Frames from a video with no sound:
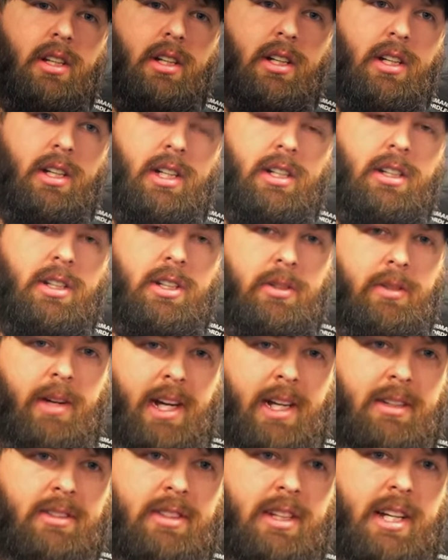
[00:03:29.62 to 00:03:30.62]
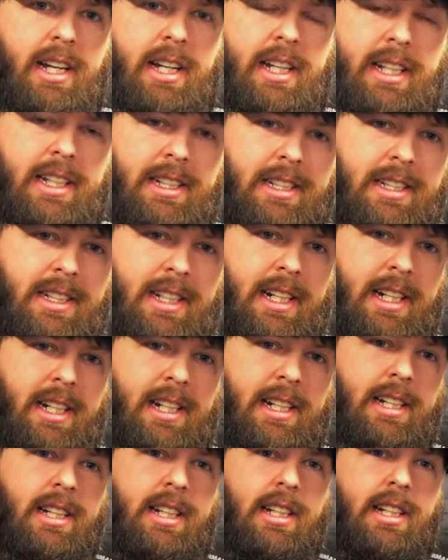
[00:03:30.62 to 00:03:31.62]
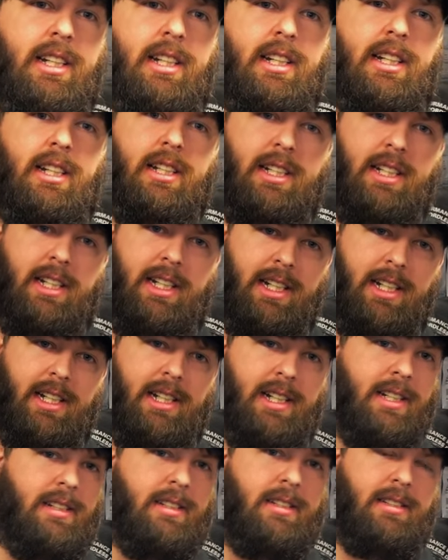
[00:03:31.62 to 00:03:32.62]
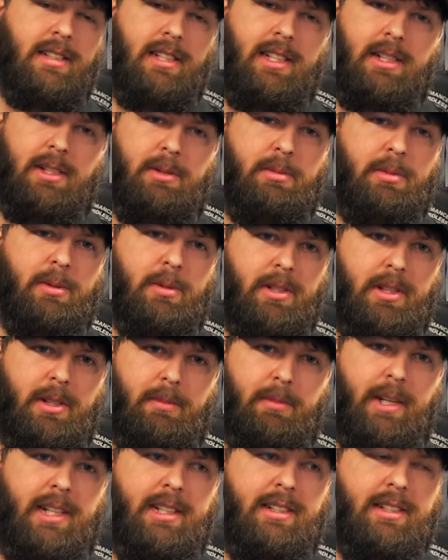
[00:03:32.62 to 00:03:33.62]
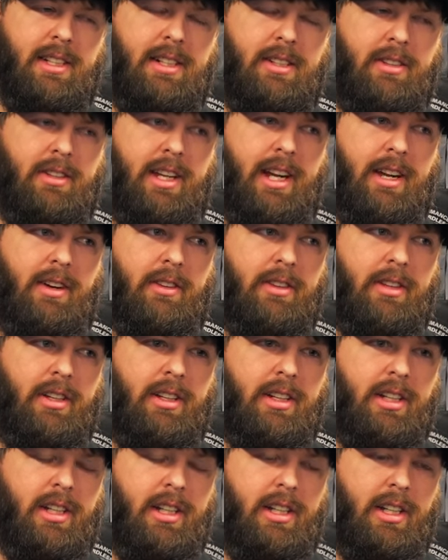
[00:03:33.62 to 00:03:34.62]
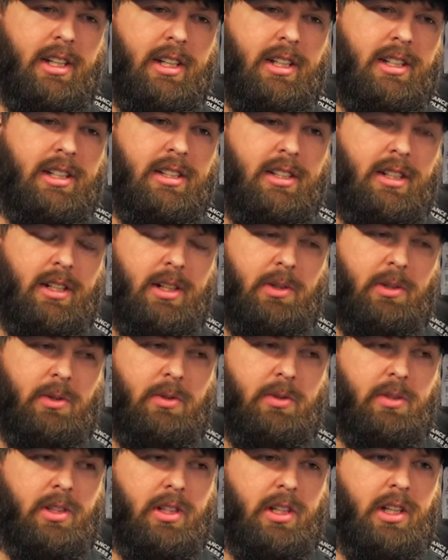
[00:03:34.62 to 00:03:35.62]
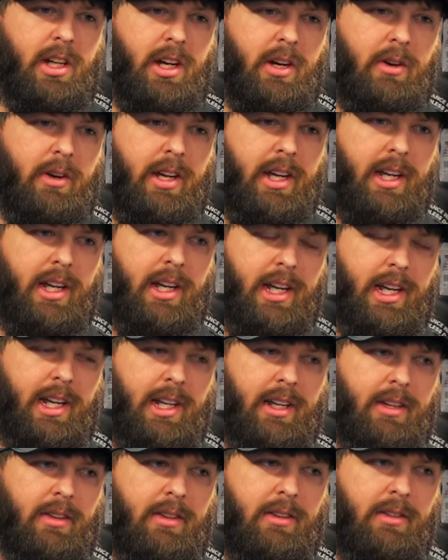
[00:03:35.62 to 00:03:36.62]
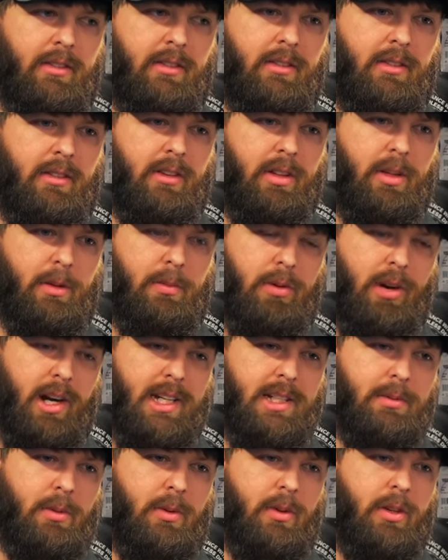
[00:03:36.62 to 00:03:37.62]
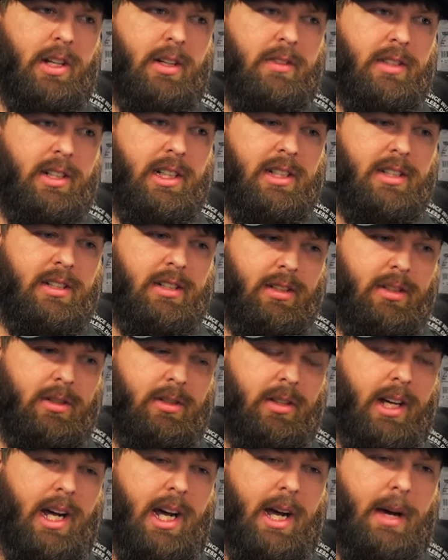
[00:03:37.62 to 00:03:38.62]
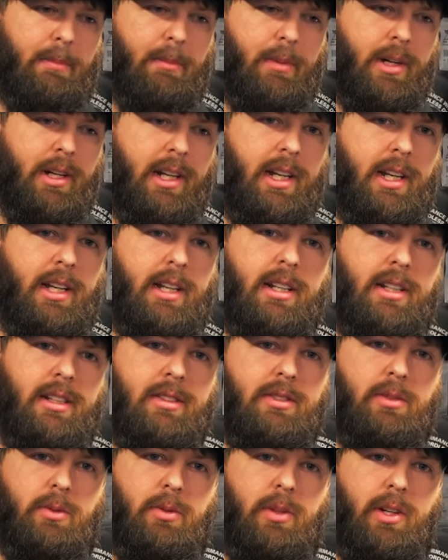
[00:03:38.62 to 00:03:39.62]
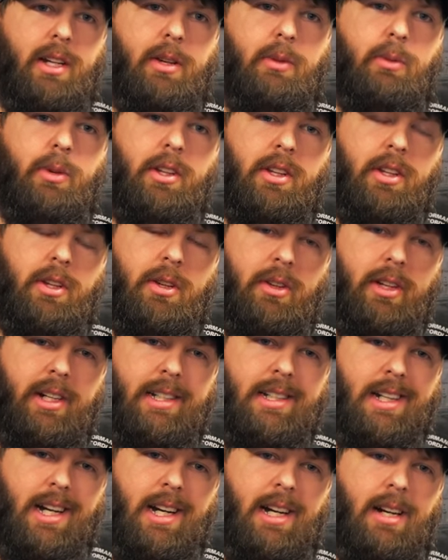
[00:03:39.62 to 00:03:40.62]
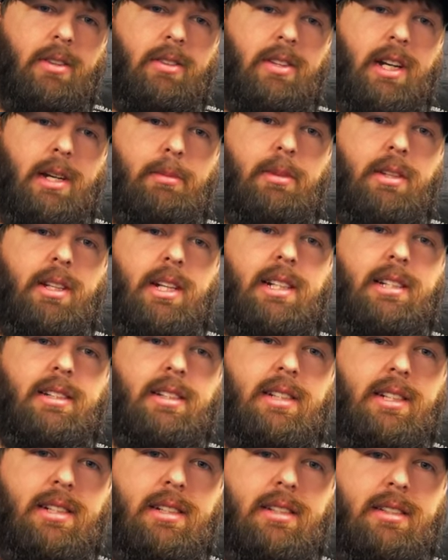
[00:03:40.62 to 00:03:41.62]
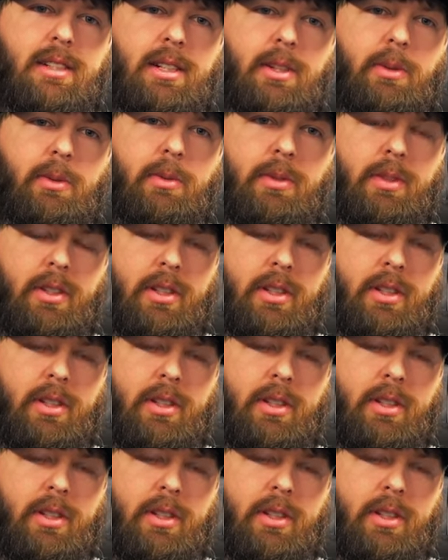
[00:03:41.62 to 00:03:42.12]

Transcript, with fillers: Uh, it'll do outside, really? inside. Yeah, it's it's pretty amazing that's on that awesome. one. So you know, and, and, the price point of it, it's a little high, but it does away with your entire tap and die set. So